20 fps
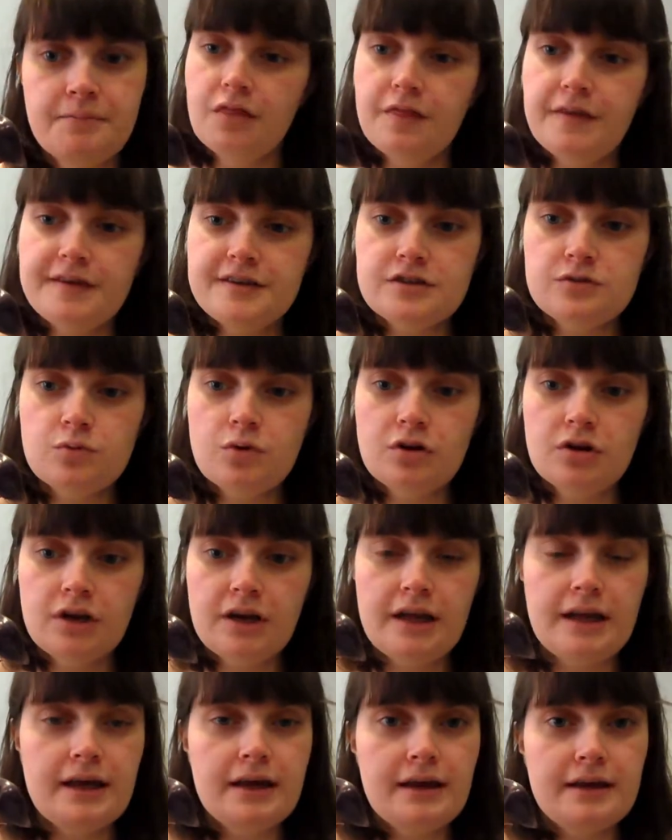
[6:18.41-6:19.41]
This one
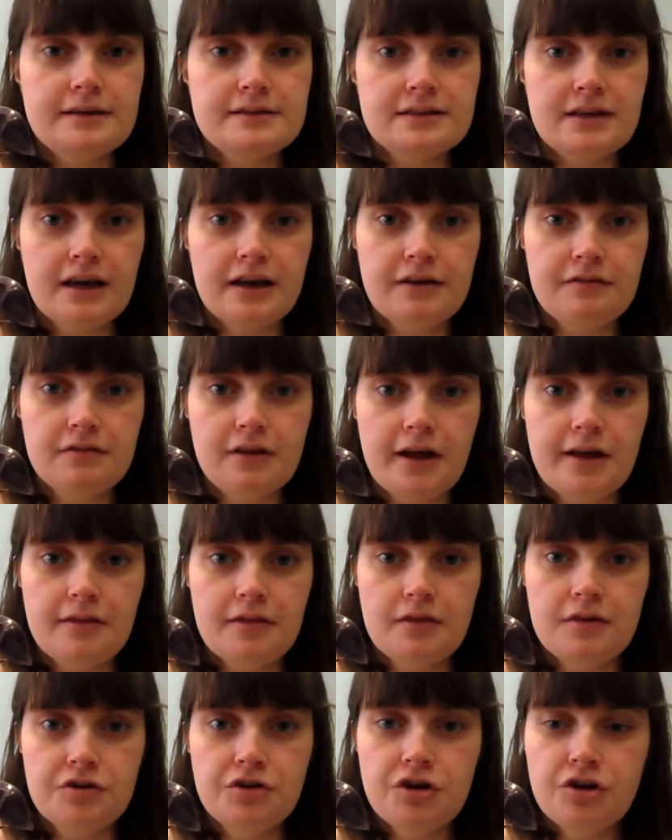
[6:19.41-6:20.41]
is kind of like
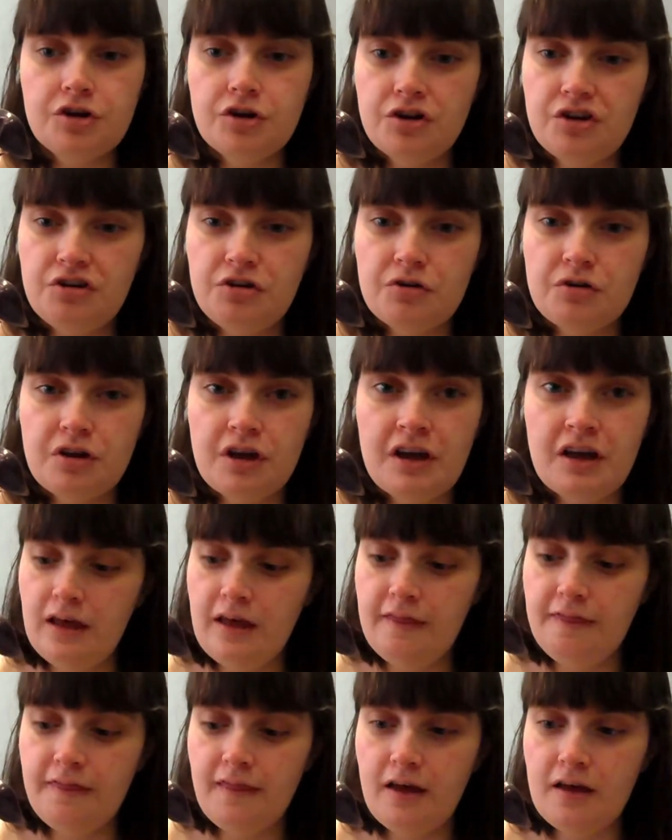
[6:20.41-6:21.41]
the Nanouk
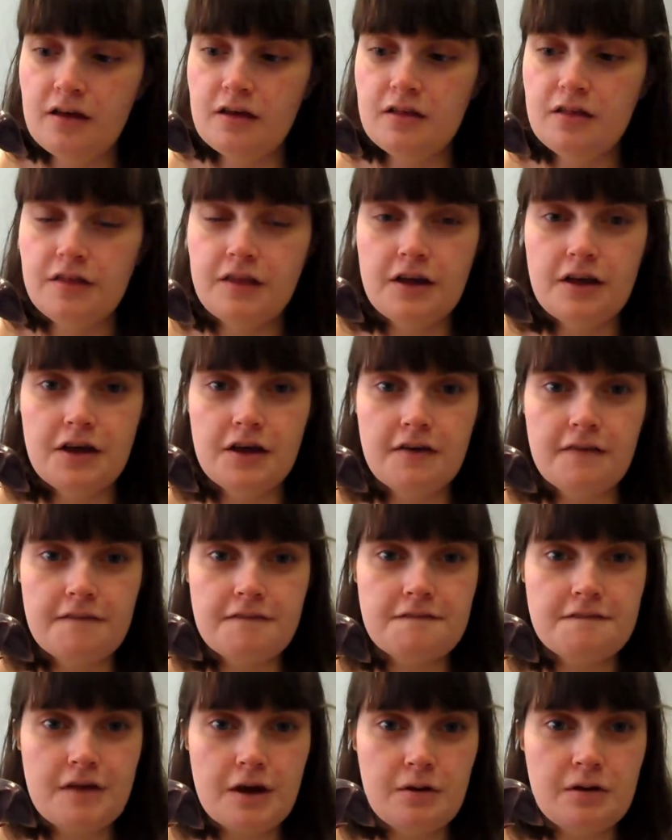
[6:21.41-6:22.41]
in that the
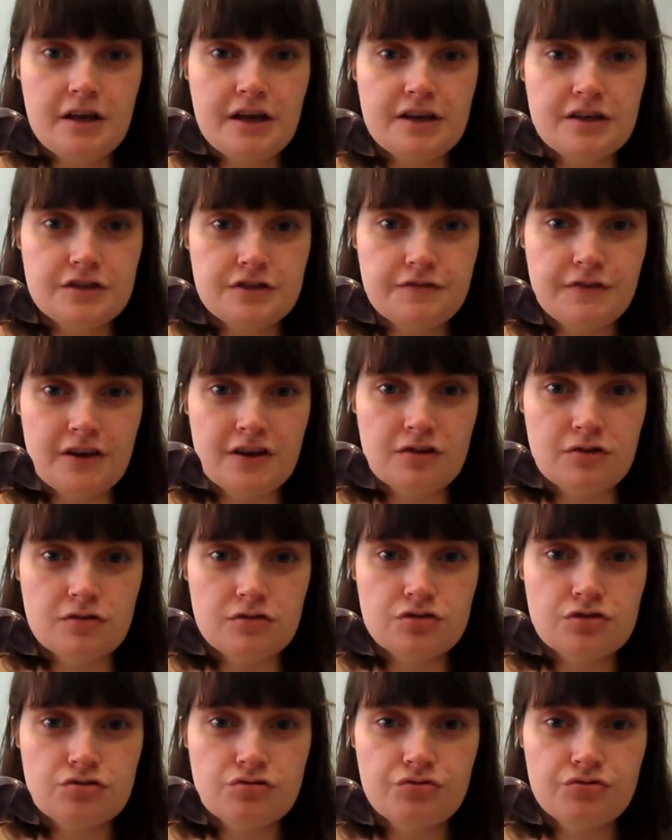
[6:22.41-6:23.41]
foliage
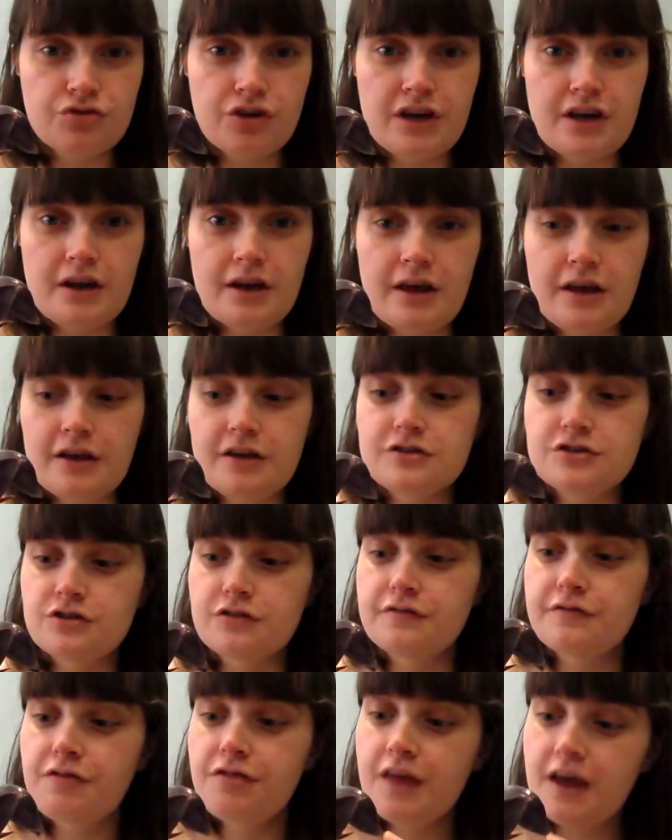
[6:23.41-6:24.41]
feels really sort
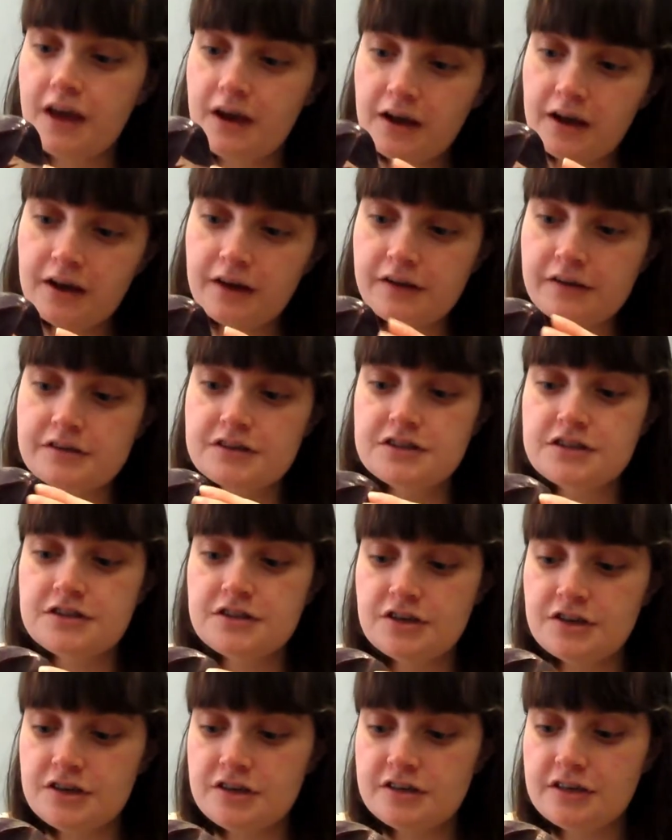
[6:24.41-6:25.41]
of thick and
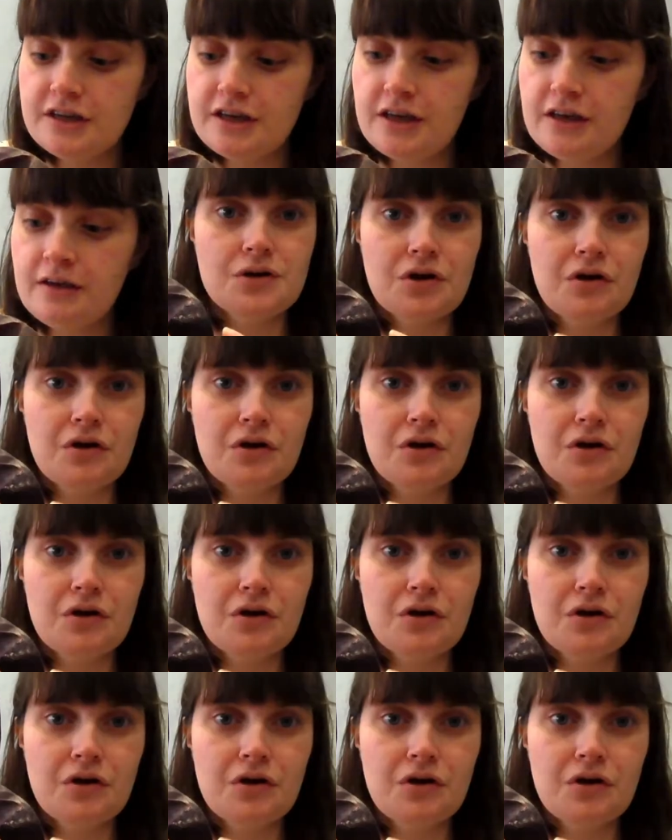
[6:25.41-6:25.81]
sturdy.